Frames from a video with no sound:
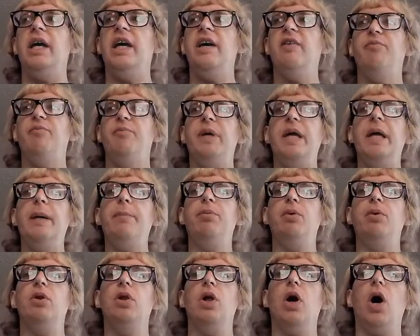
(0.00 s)
if
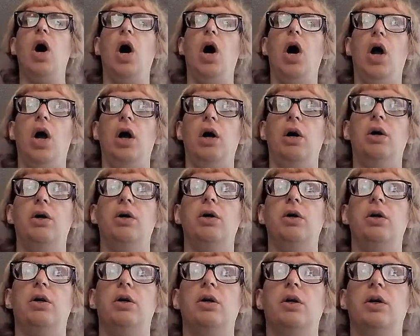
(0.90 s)
people
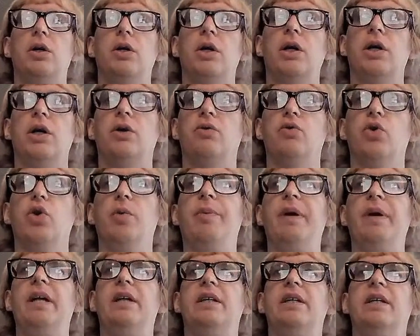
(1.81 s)
are
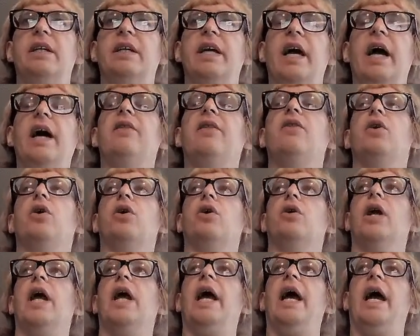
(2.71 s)
grouping
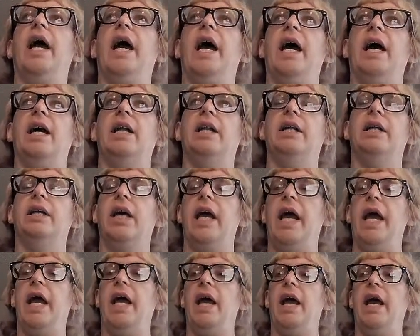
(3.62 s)
together and
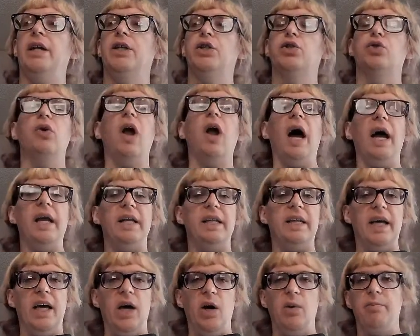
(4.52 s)

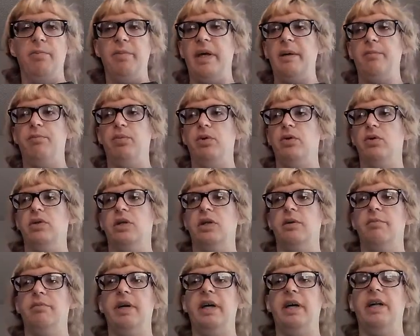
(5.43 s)
trying to help people
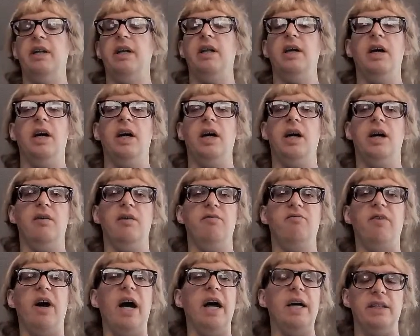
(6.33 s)
commit
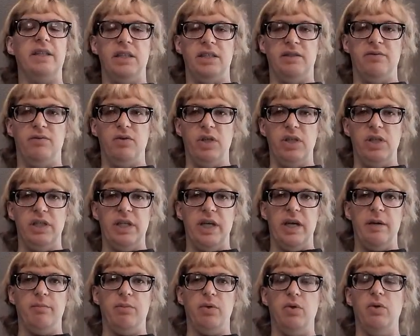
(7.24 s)
violence, for
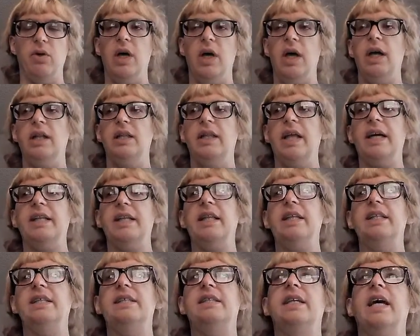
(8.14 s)
example, like
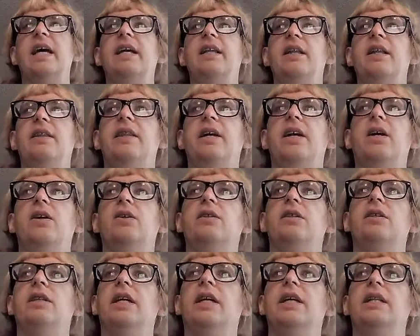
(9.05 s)
let's say that
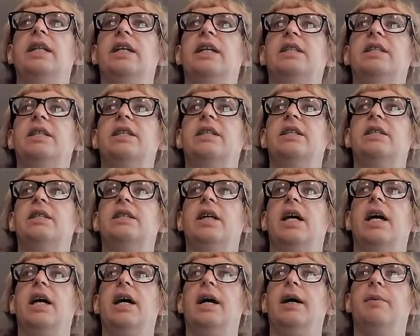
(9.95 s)
they're like
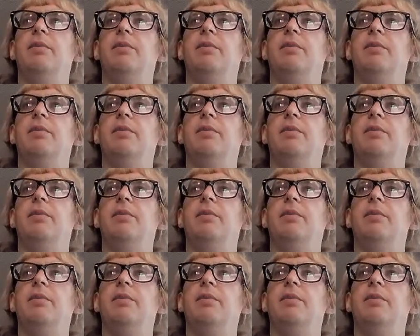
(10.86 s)
this,